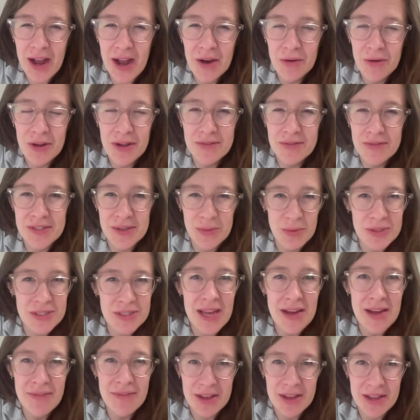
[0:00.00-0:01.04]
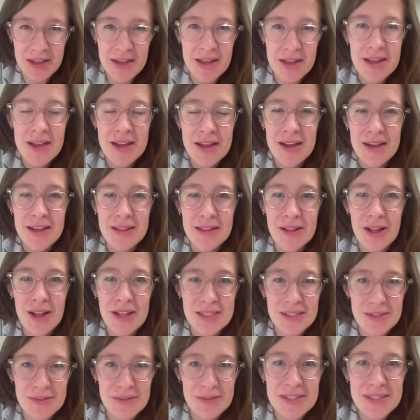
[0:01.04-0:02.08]
out if someone's having
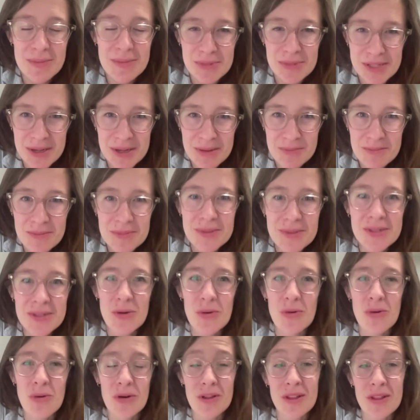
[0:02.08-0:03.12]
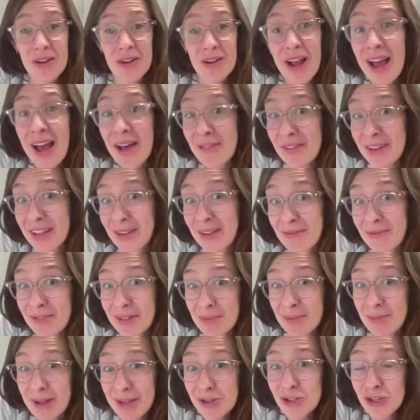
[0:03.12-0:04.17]
lots of symptoms or they're having
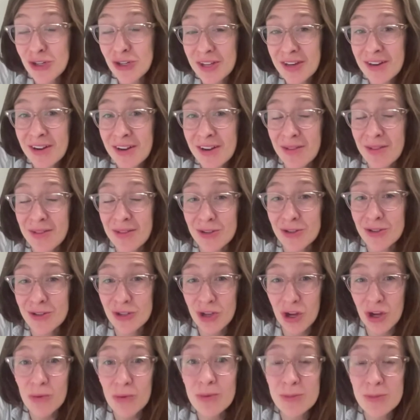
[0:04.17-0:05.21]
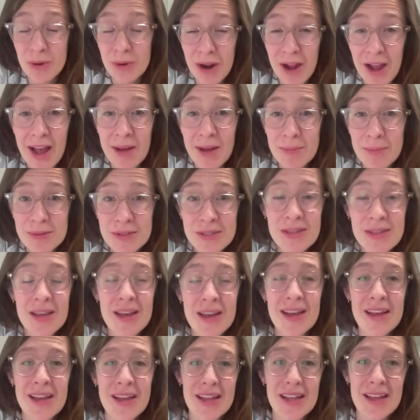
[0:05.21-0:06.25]
inflammation on their scopes, perhaps.
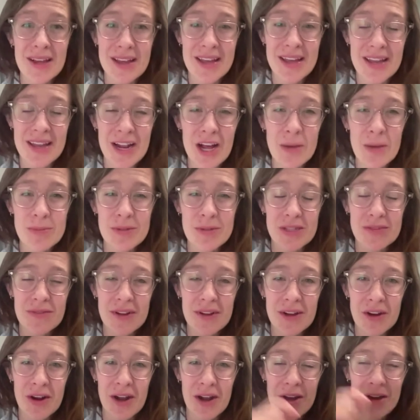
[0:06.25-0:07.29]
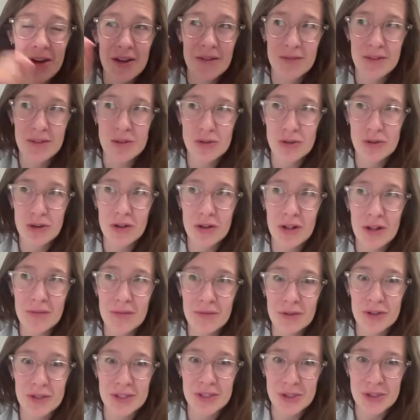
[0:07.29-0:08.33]
It helps us figure out if the drug
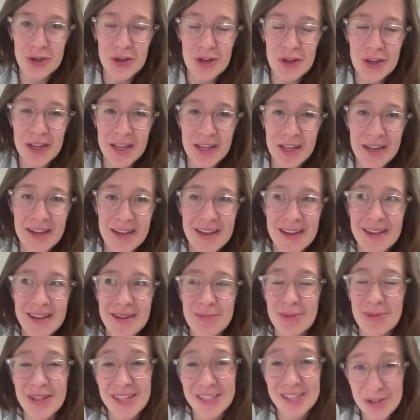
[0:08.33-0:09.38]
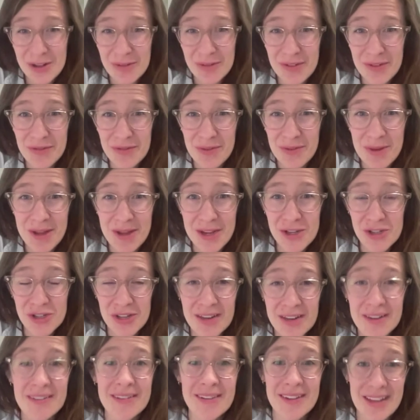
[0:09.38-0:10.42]
level is good, but they still have
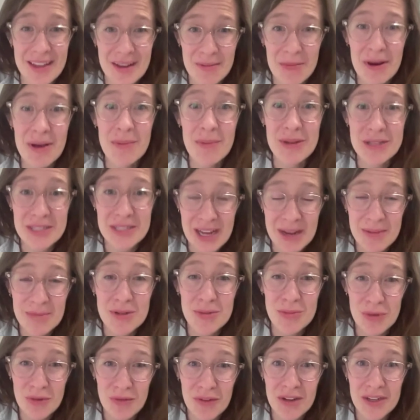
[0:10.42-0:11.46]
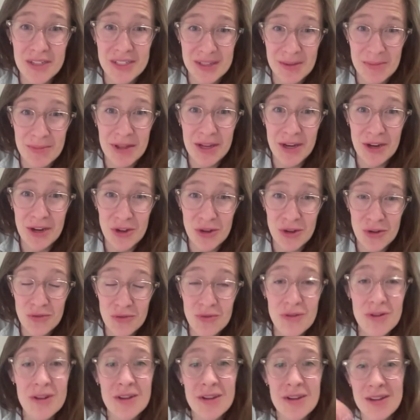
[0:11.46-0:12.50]
inflammation, it might be time to move on to something
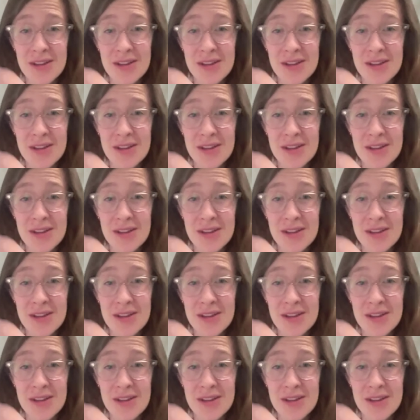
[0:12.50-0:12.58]
new.